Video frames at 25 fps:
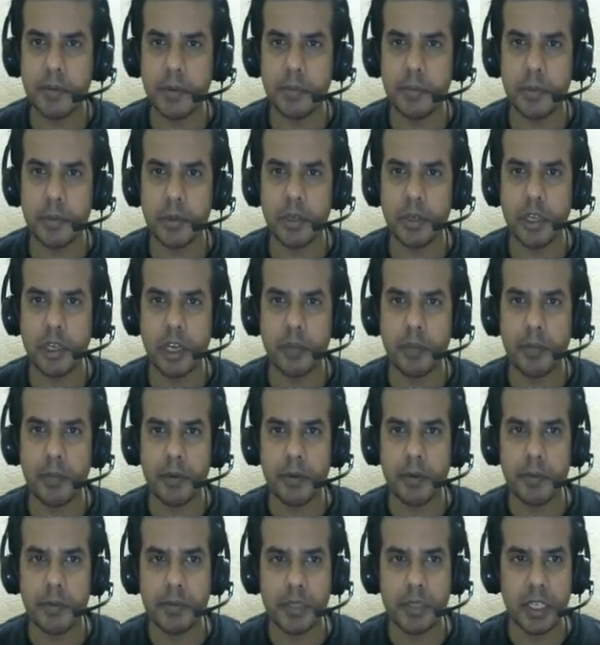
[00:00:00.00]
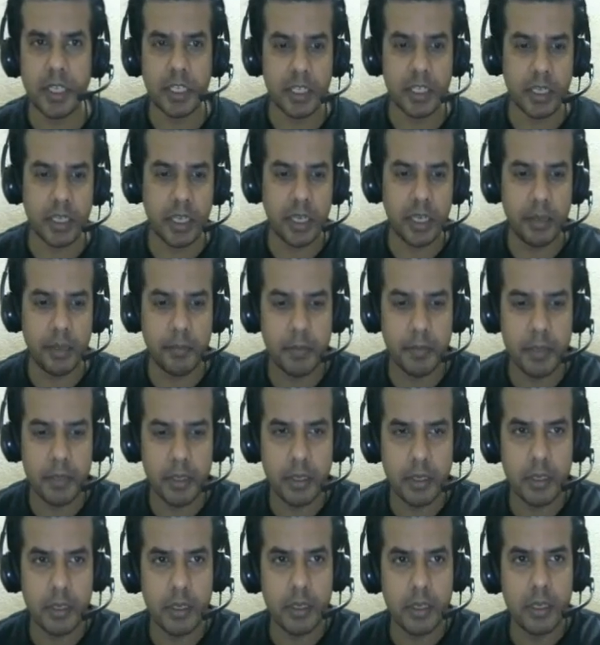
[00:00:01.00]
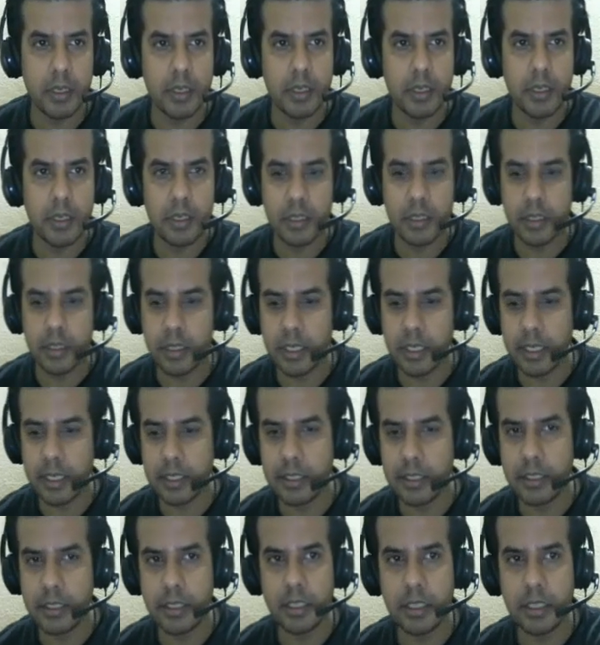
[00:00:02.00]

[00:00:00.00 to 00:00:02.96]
and put down my website name. That's